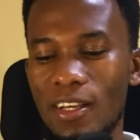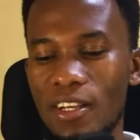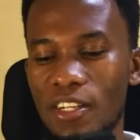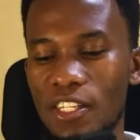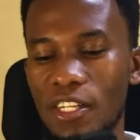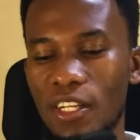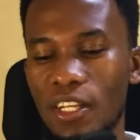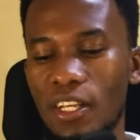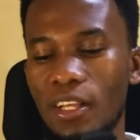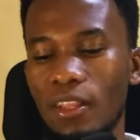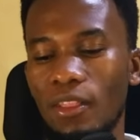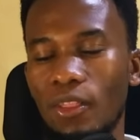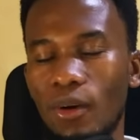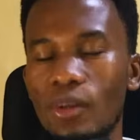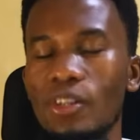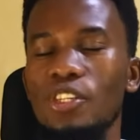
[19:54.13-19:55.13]
she
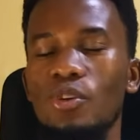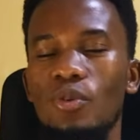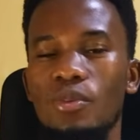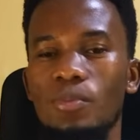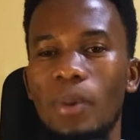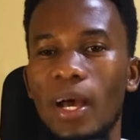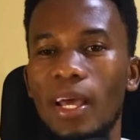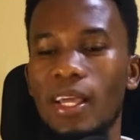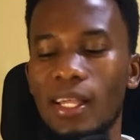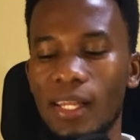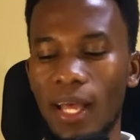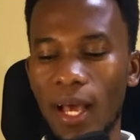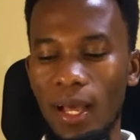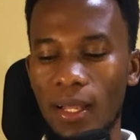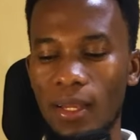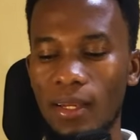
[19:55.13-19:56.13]
thought she was buying
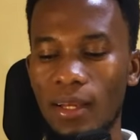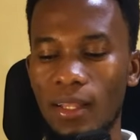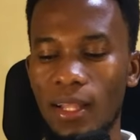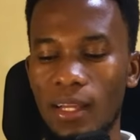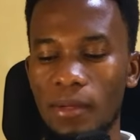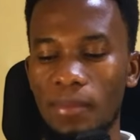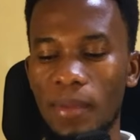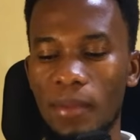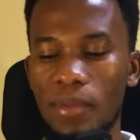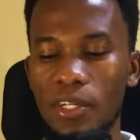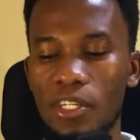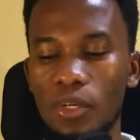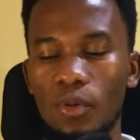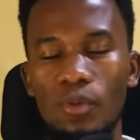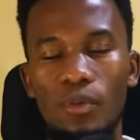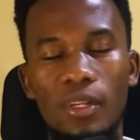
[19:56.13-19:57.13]
land that maybe
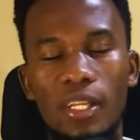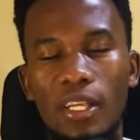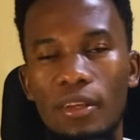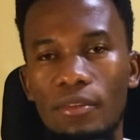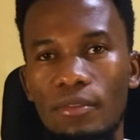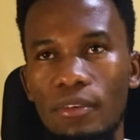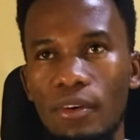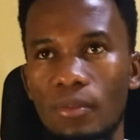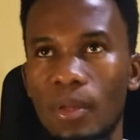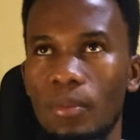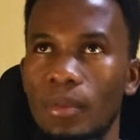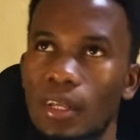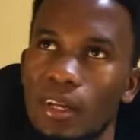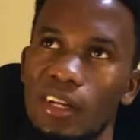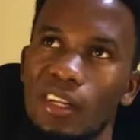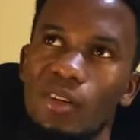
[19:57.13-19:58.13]
she could live, or
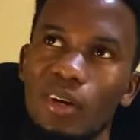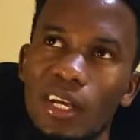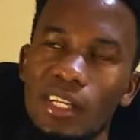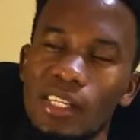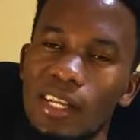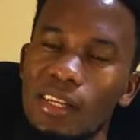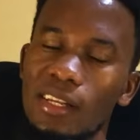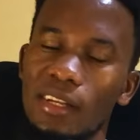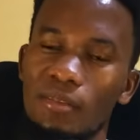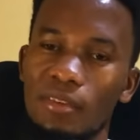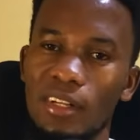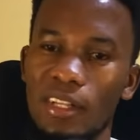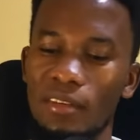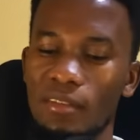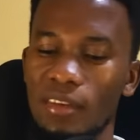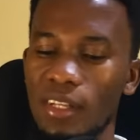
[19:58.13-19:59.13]
maybe relocate and live in
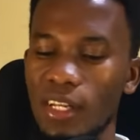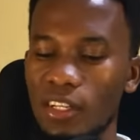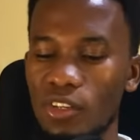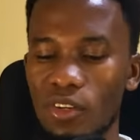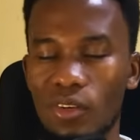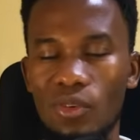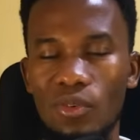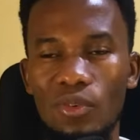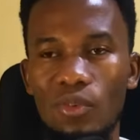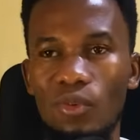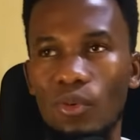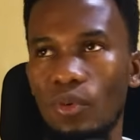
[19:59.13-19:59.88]
the village or do